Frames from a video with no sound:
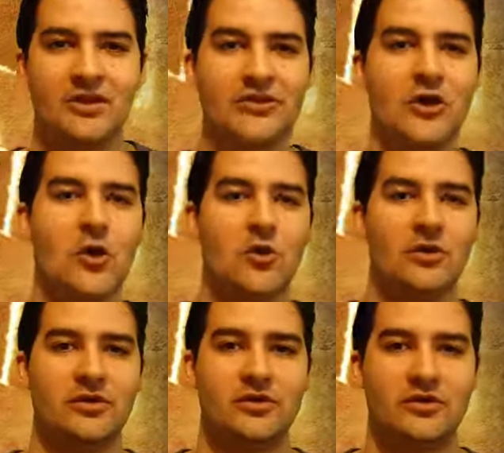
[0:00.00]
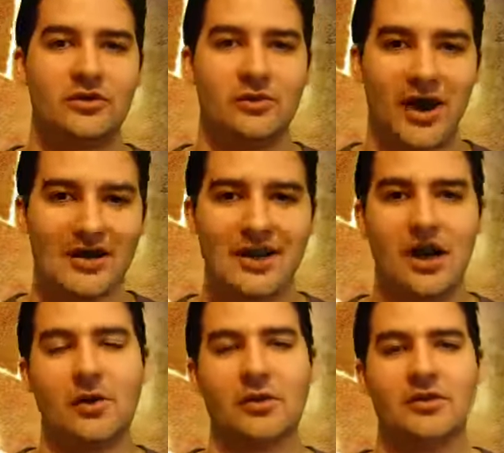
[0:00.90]
So, right
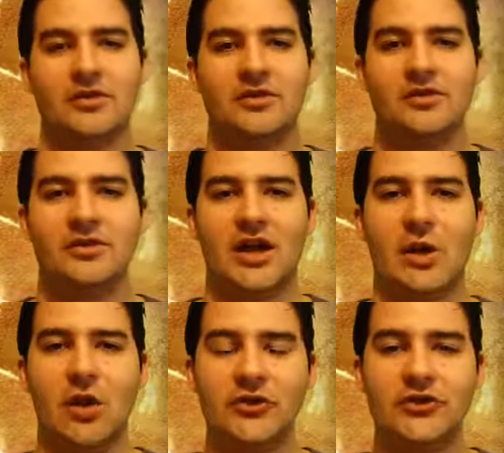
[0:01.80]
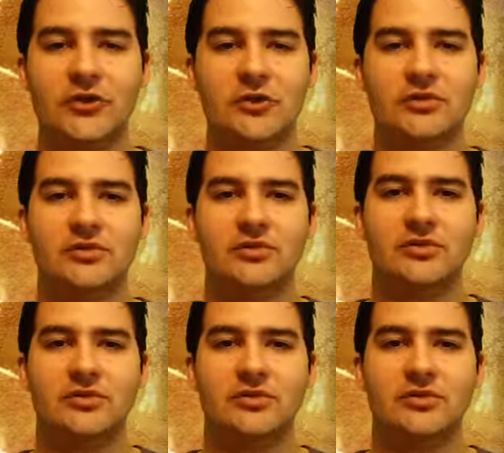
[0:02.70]
now, I want to